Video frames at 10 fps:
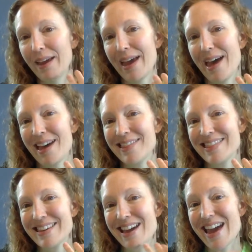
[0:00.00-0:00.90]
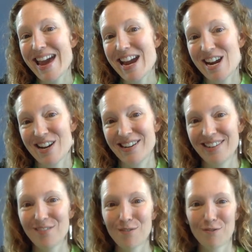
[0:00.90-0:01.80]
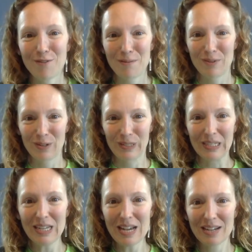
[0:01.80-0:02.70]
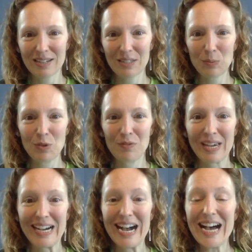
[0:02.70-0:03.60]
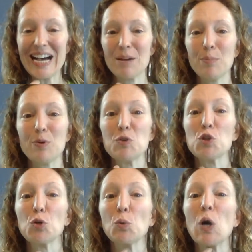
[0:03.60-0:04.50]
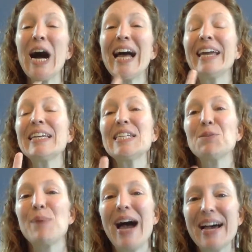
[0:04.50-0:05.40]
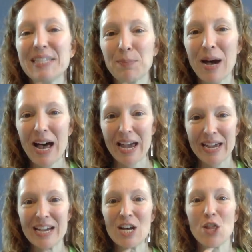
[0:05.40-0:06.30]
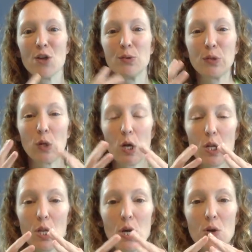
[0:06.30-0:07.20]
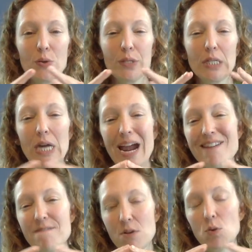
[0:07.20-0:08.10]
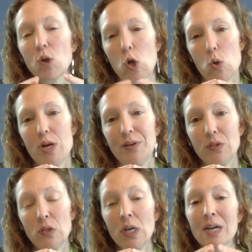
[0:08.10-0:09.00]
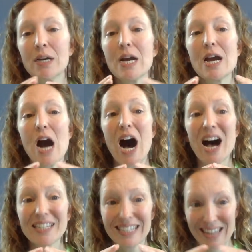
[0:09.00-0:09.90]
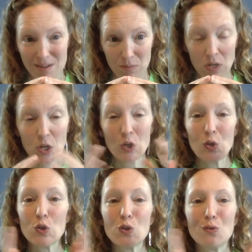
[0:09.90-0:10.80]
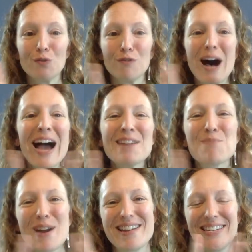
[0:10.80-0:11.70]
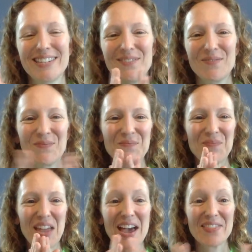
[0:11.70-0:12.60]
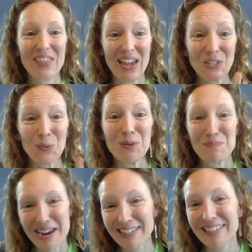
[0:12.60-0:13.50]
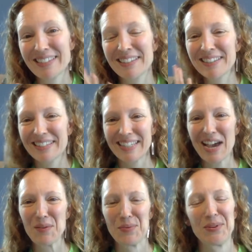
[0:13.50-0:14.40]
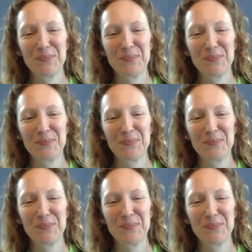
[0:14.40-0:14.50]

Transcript: And the air from your lungs moving up, trying to pass by those closed, tight vocal cords, cause them to vibrate. And that's what makes sound.